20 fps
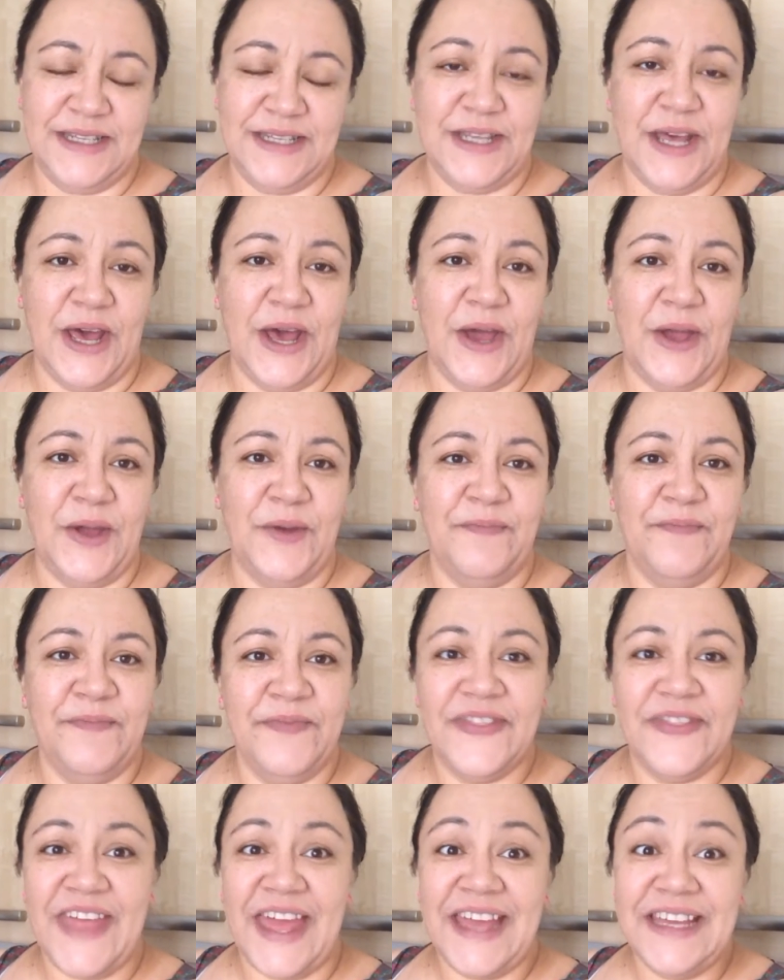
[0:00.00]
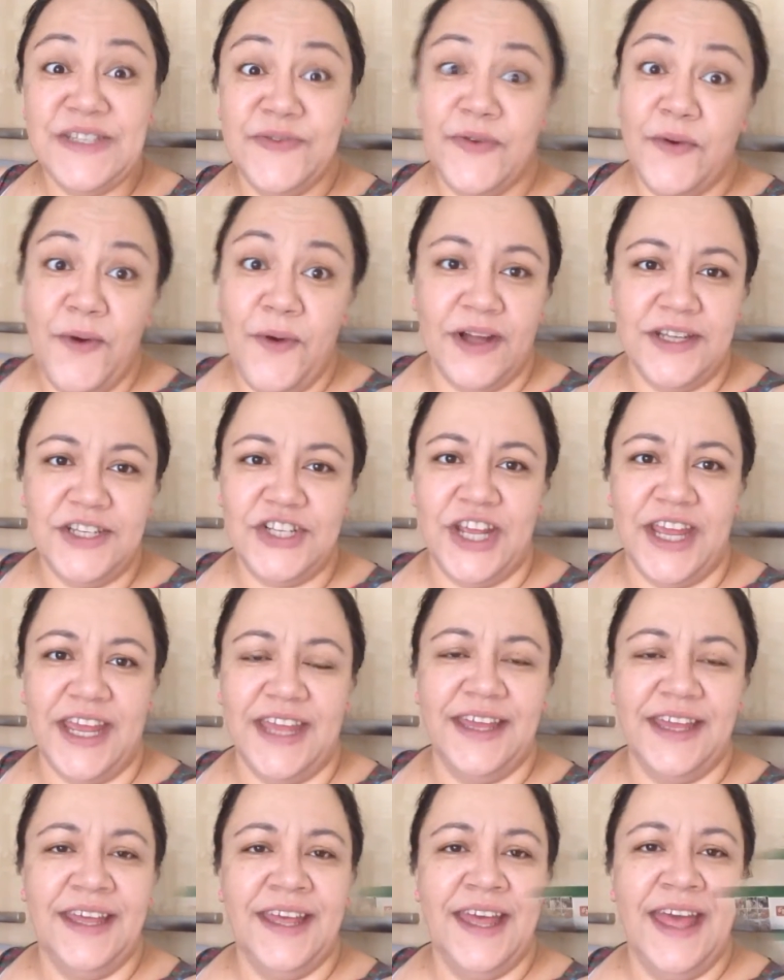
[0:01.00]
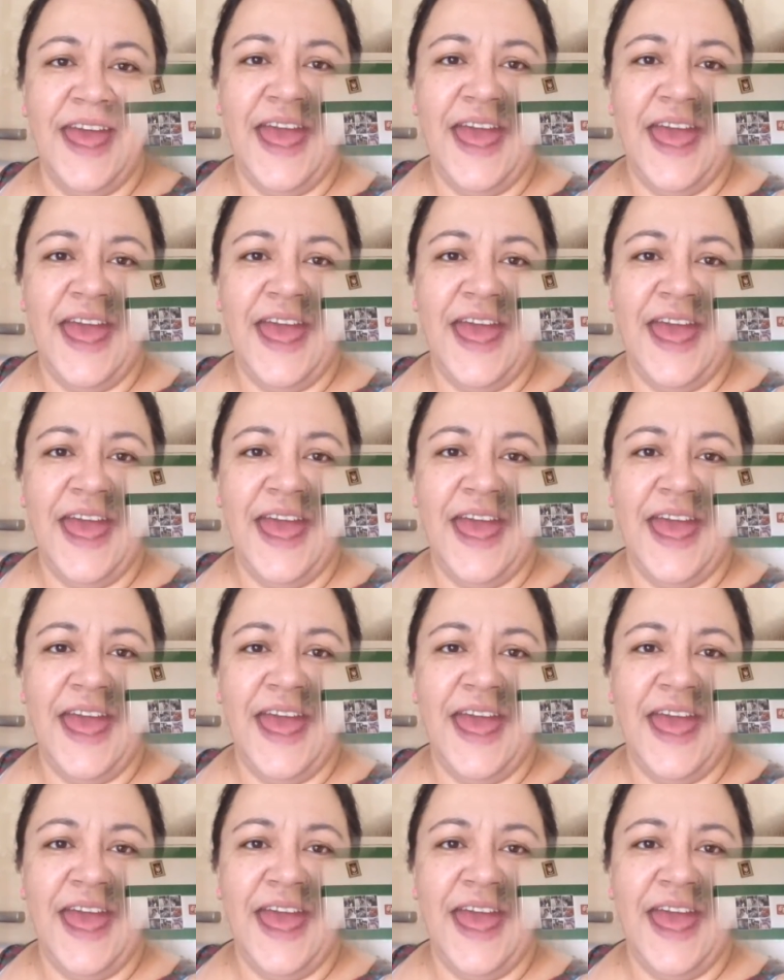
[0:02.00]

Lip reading: So thanks for watching